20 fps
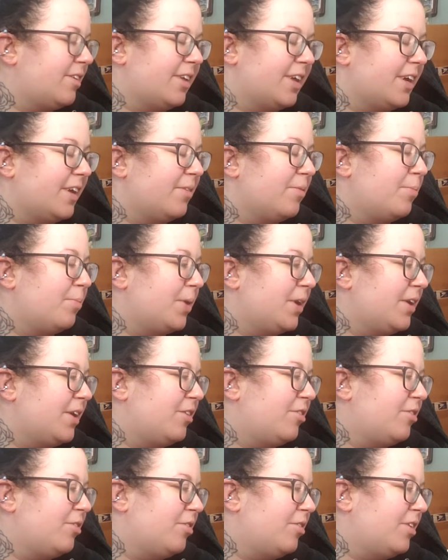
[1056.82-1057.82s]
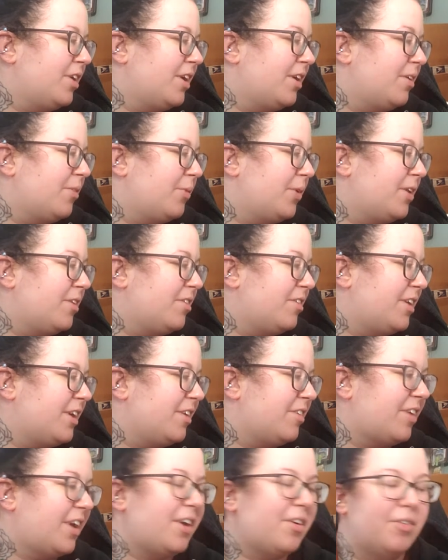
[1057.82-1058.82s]
Like Monday, Tuesday, and
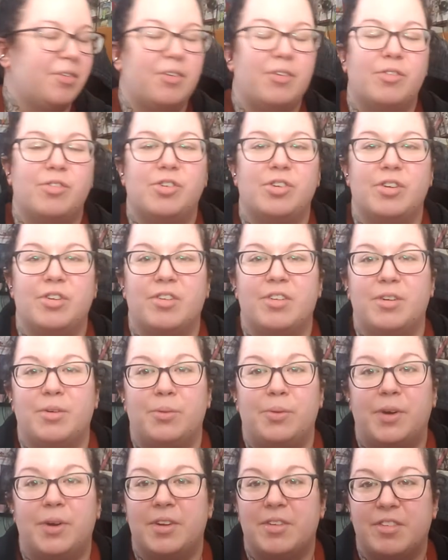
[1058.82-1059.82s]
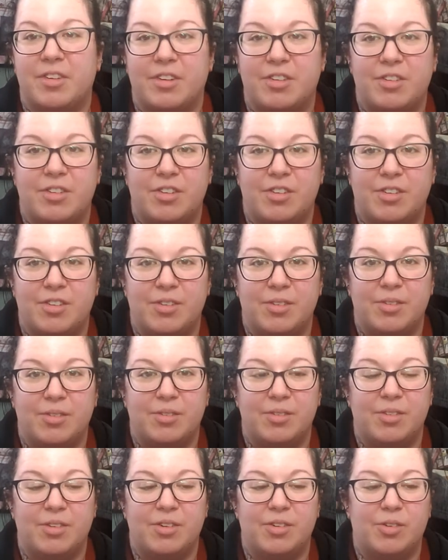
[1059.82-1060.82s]
Wednesdays, I don't know if she still wants us to
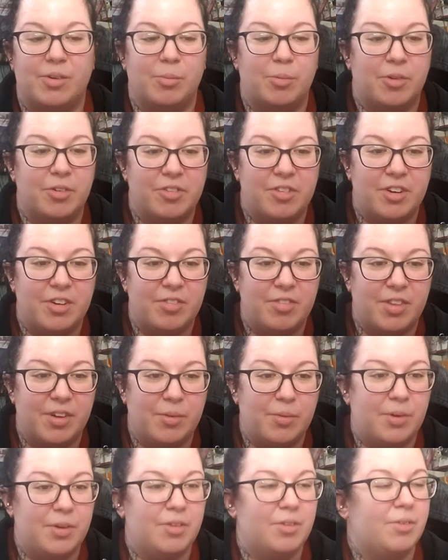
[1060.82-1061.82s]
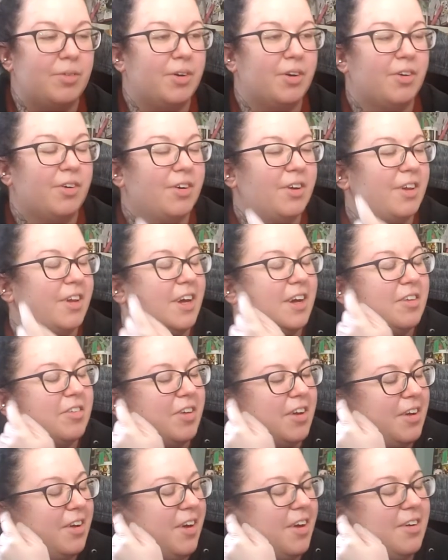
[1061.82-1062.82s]
do the normal stuff that we do in her
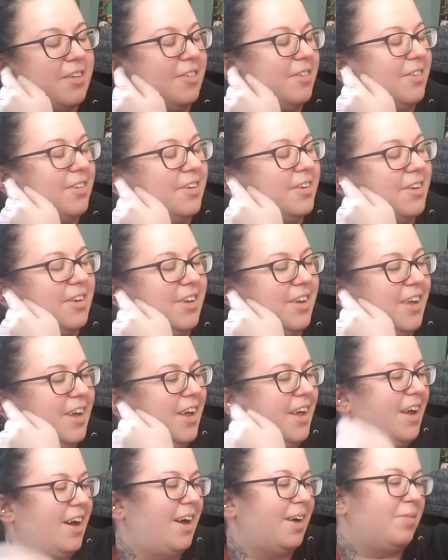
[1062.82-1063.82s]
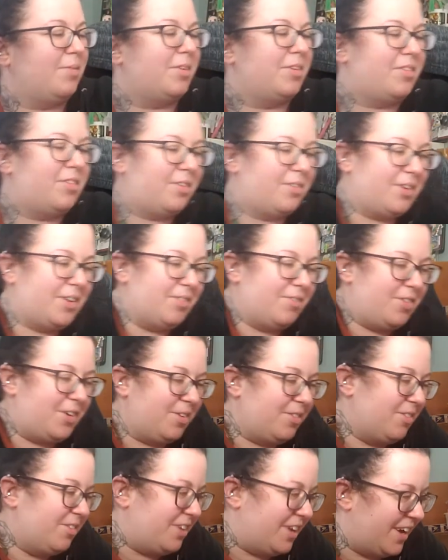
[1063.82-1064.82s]
class. I'm just so
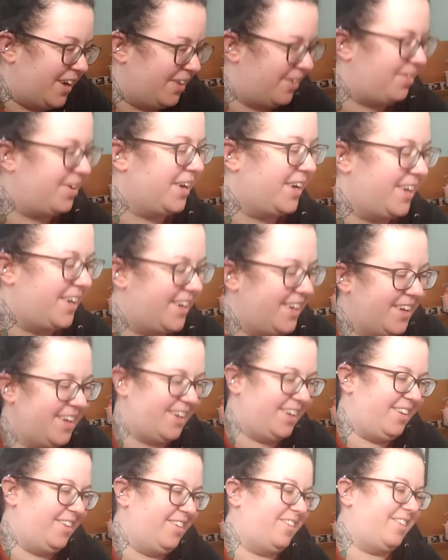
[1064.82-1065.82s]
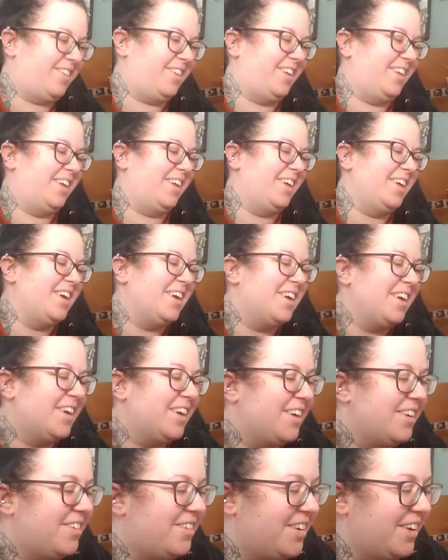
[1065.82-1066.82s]
confused now, because
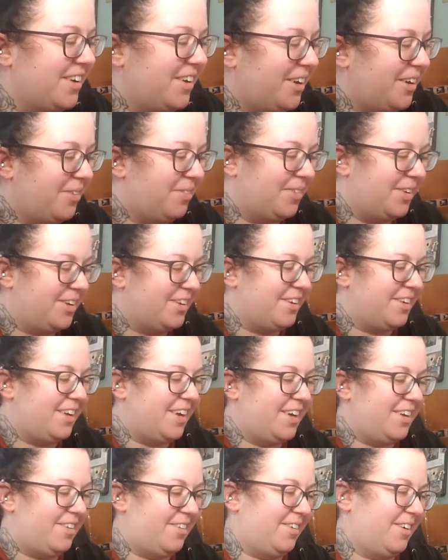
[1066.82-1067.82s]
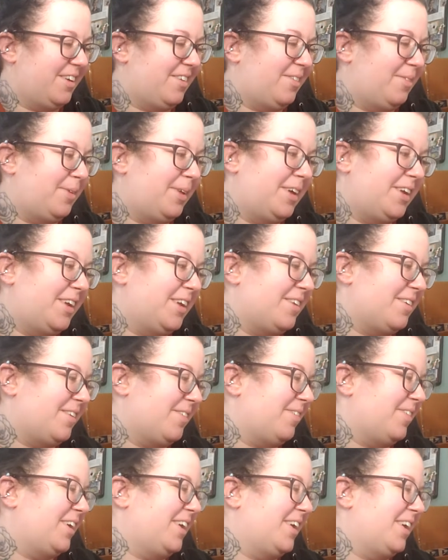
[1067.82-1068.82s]
she called me today to explain it to
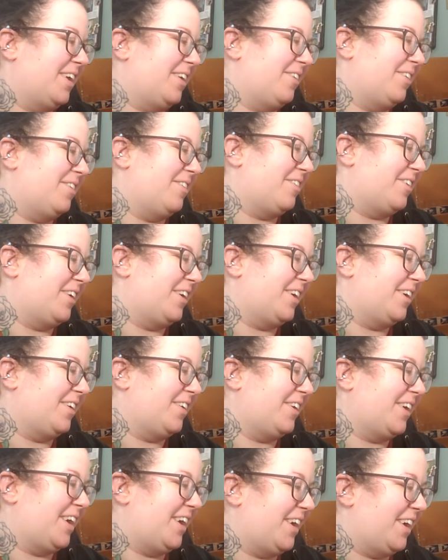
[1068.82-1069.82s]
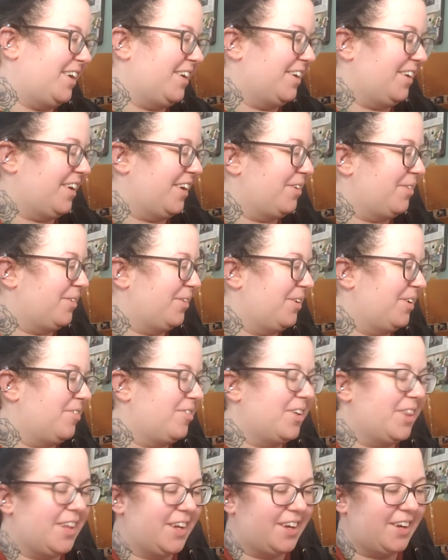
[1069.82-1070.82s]
me, and I was like, okay, I wrote
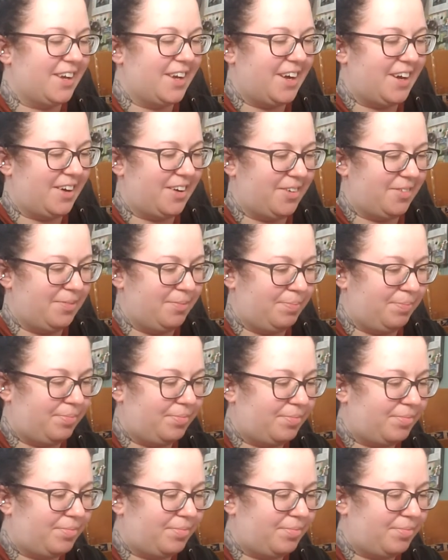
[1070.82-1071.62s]
everything down.